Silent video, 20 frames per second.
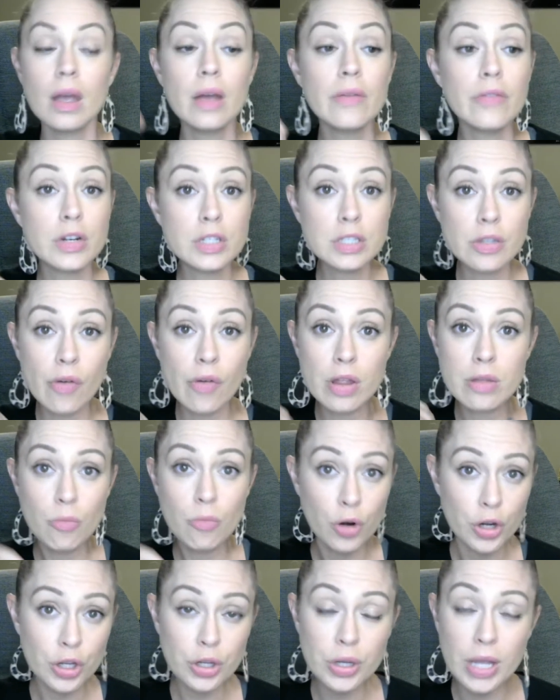First of all, the
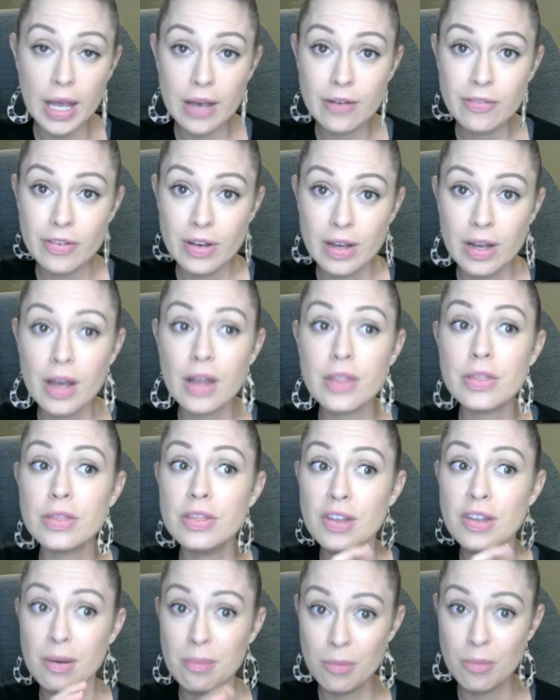more you give,
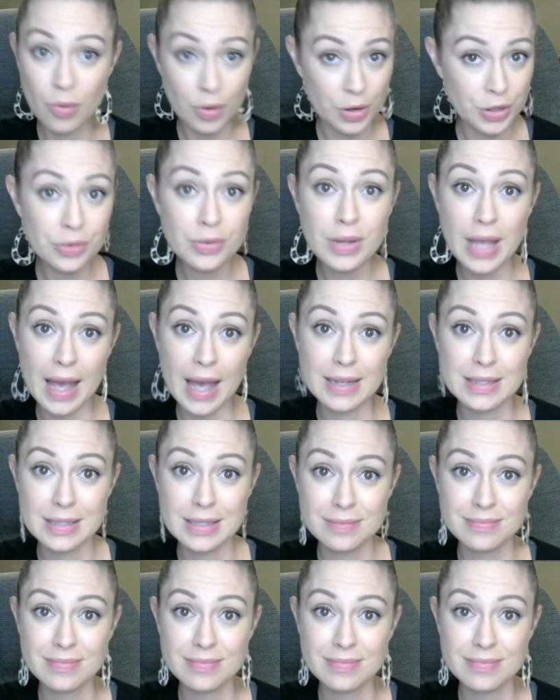the more you get.